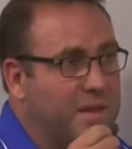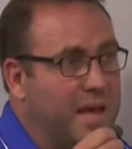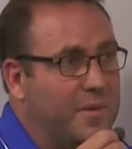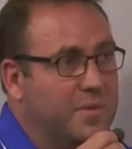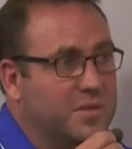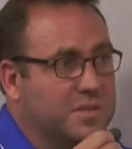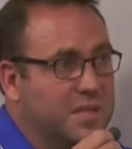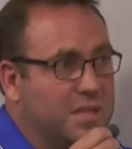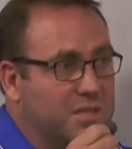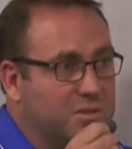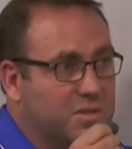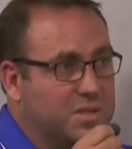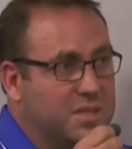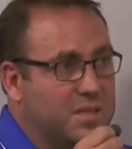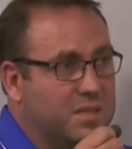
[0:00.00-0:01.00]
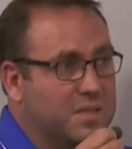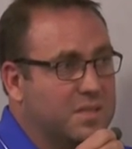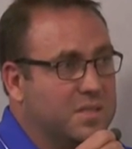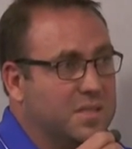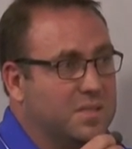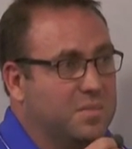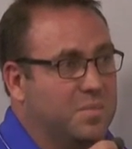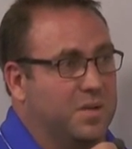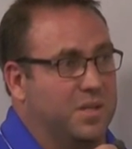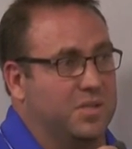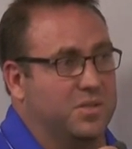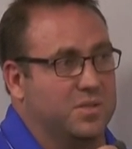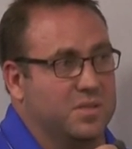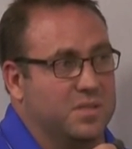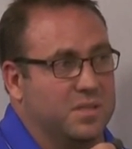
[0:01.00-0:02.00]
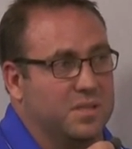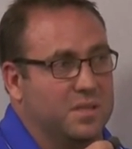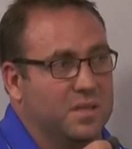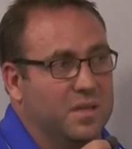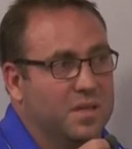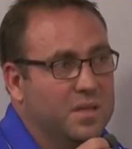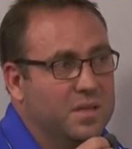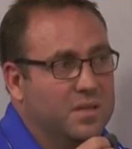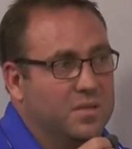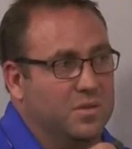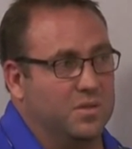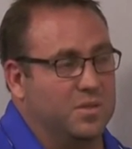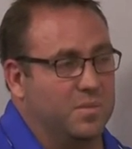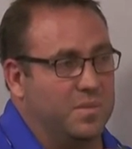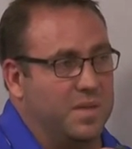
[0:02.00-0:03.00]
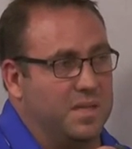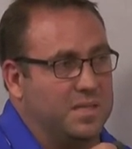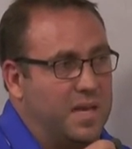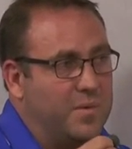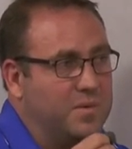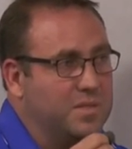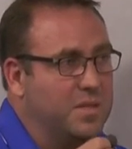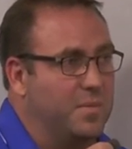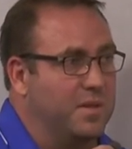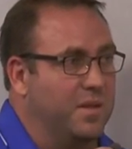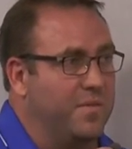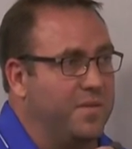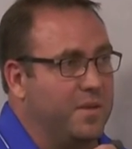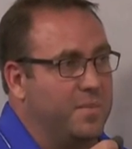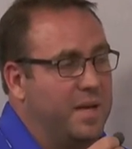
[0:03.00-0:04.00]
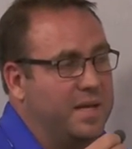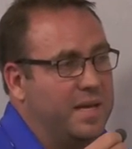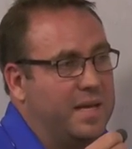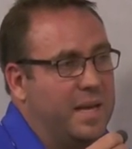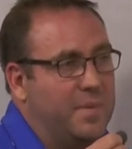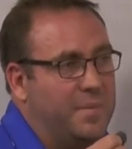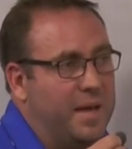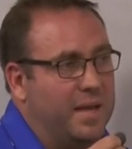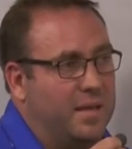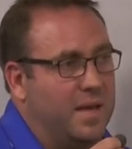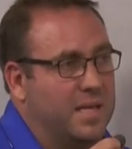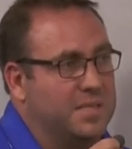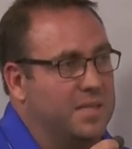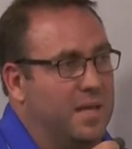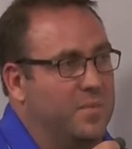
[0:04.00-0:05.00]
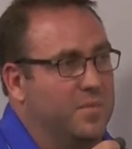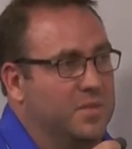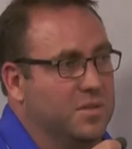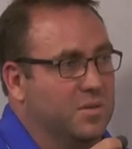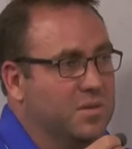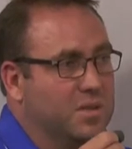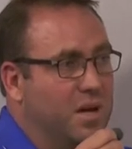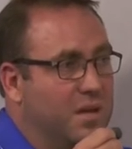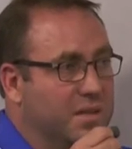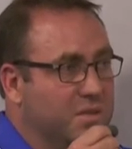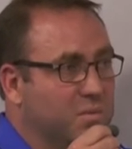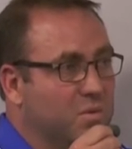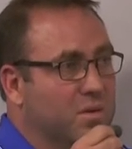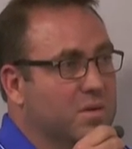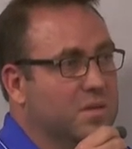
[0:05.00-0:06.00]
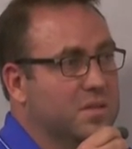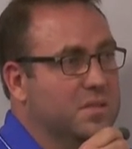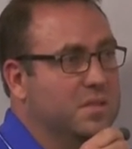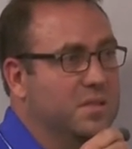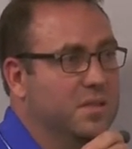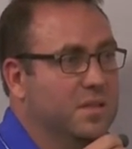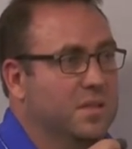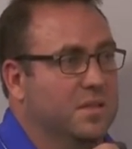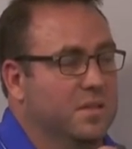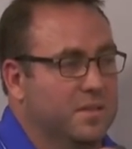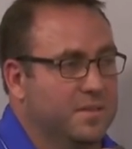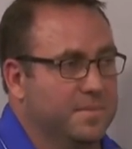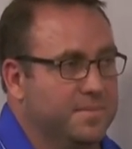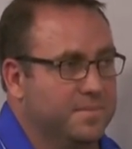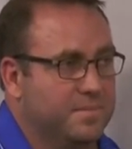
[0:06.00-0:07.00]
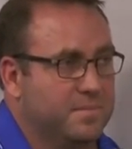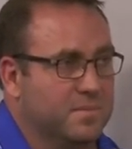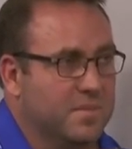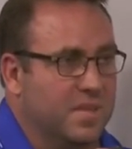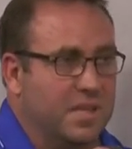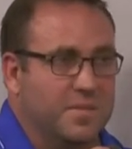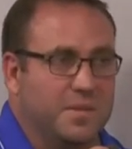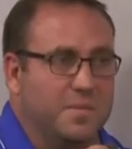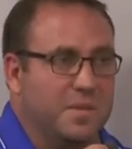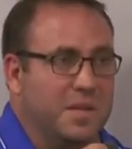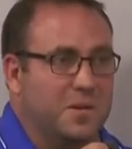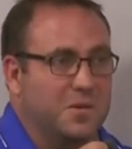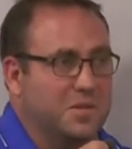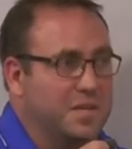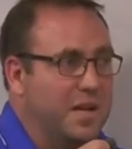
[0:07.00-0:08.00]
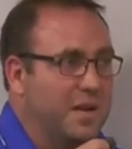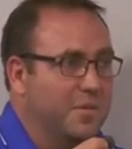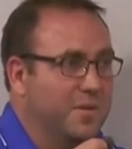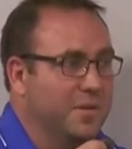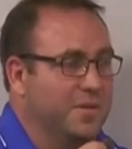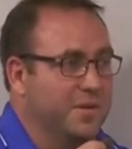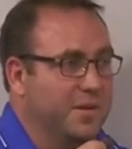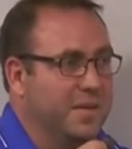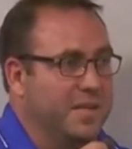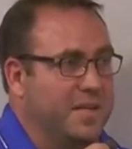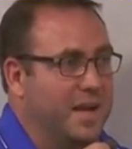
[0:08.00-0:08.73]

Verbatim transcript: that was interesting to see some pictures and do some things. That was some of the feedback I got back last time, was there was all these words. Even me, who's not a real nerdy